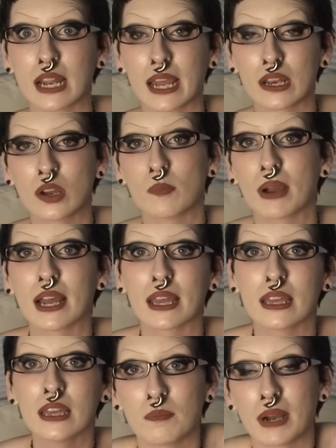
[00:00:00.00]
I know
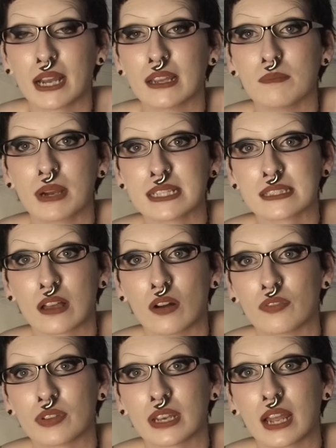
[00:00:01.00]

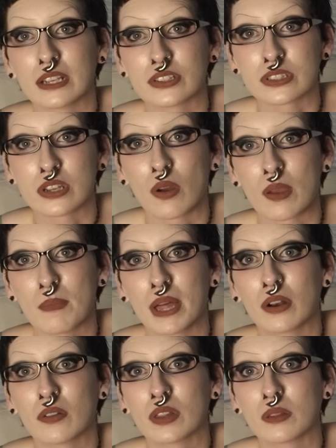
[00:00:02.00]
myself, and I just know I'm
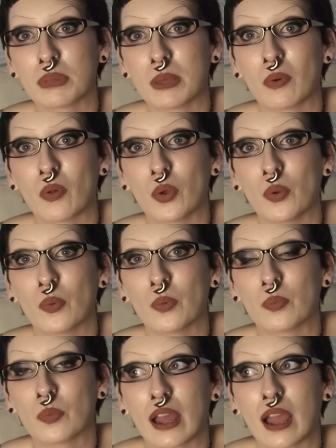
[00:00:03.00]
better than the people who
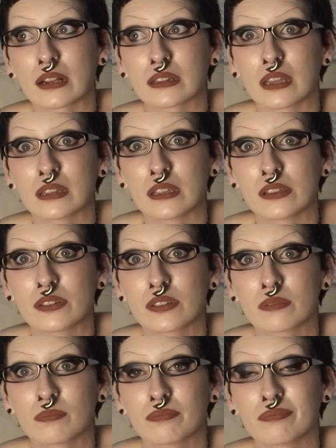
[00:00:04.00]
act like
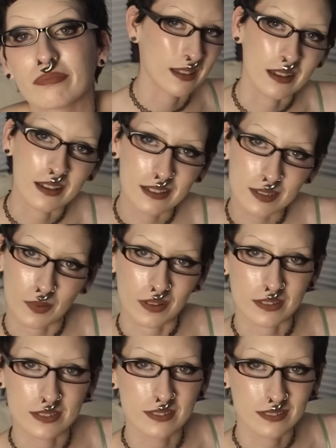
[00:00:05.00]
this.
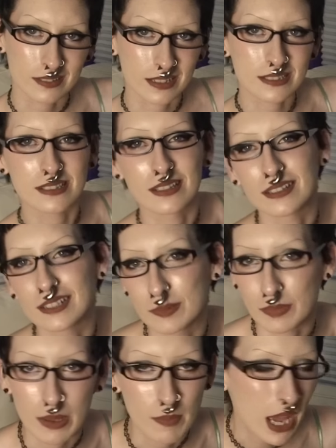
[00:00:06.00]
Anyways, next thing in
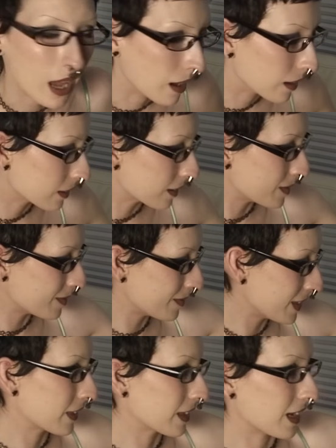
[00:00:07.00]
my bag,
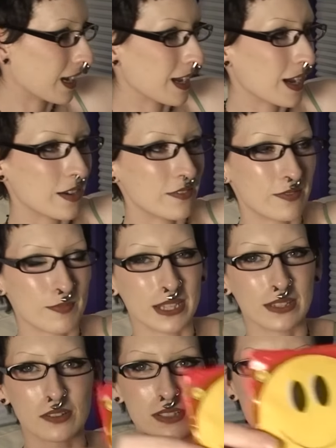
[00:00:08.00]
I have my
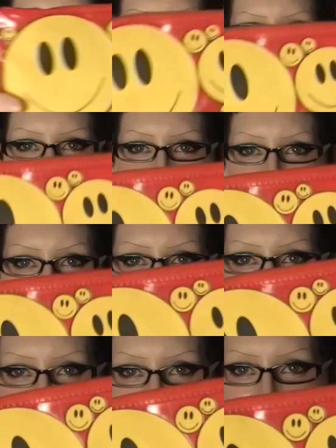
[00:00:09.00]
little smiley face
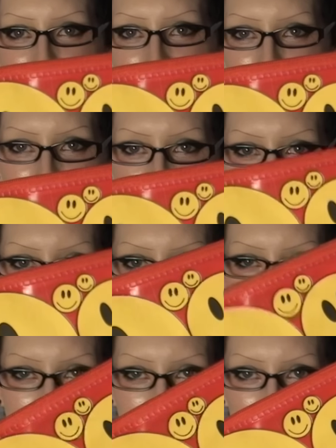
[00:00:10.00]
pouch that I actually
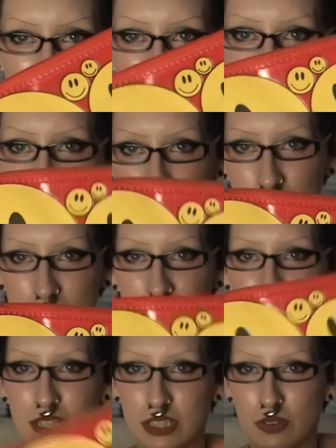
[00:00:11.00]
recently thrifted.
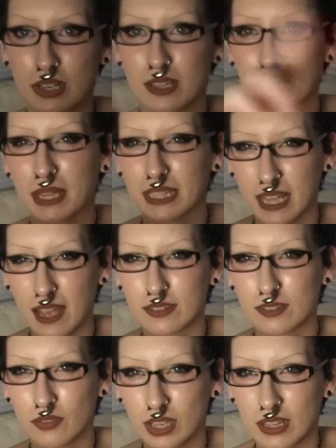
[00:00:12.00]
I showed it in my
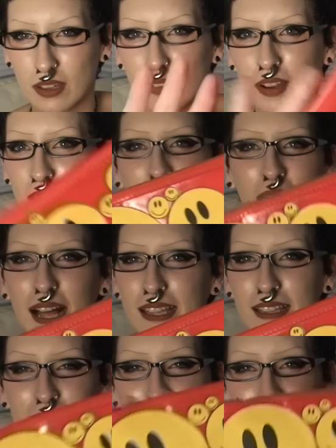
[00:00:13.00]
last video.
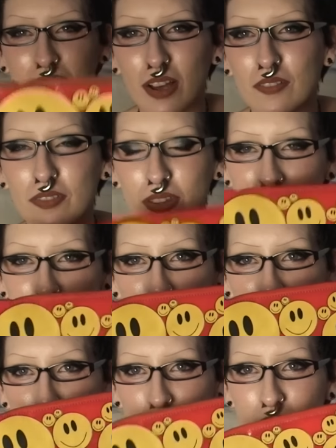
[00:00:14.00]
I love this
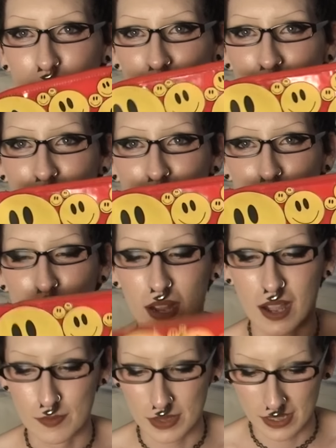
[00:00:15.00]
thing. It makes me super
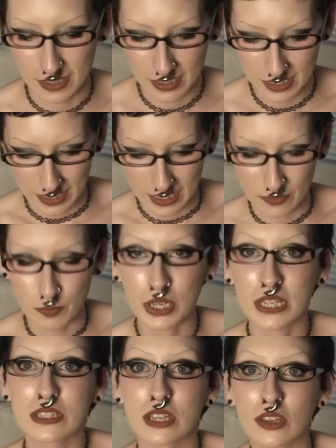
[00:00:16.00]
happy, and I've put
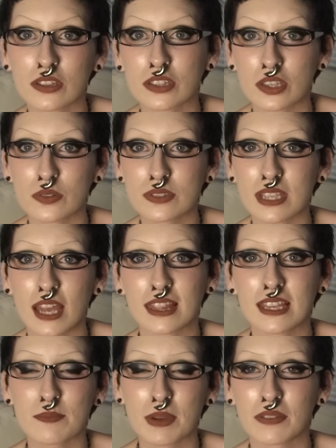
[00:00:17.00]
it to good use. I
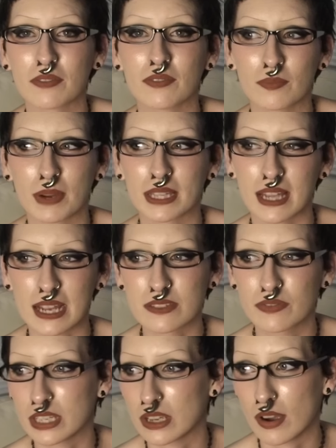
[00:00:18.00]
think in my last
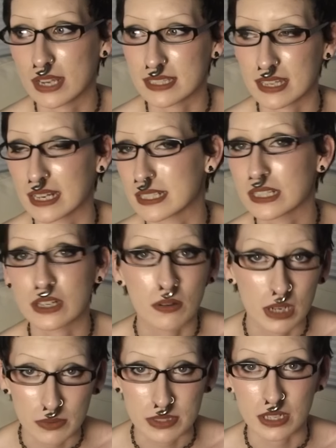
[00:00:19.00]
video I said I didn't know
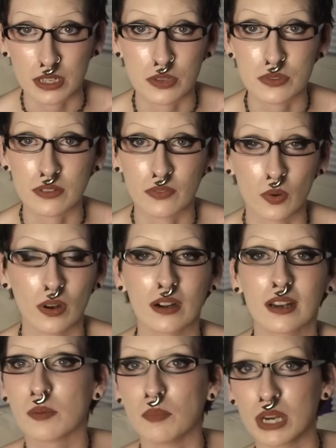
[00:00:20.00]
what I was going to use it for,
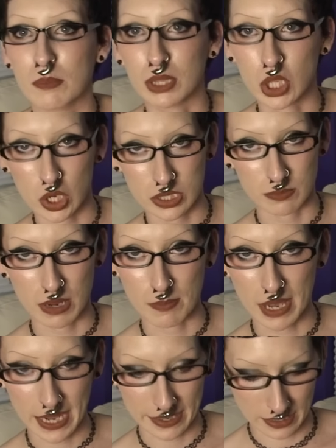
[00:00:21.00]
but it belongs in my
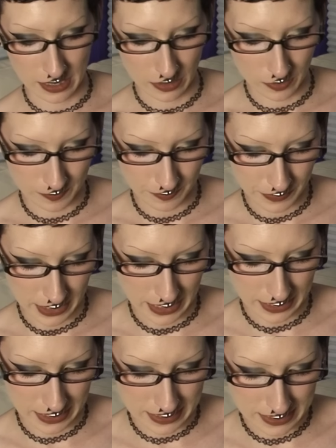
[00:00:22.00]
bag now.
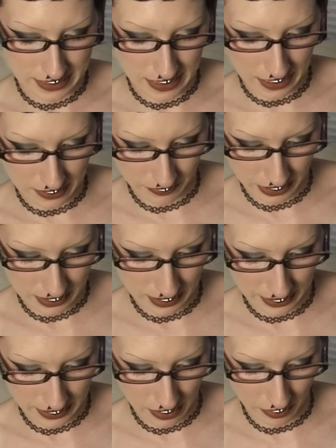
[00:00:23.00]
And inside of it
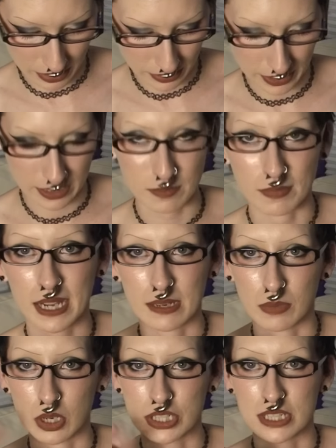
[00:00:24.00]
I carry like my
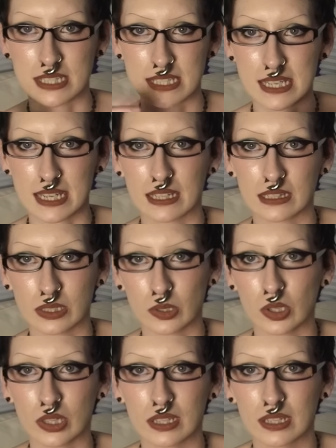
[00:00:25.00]
emergency little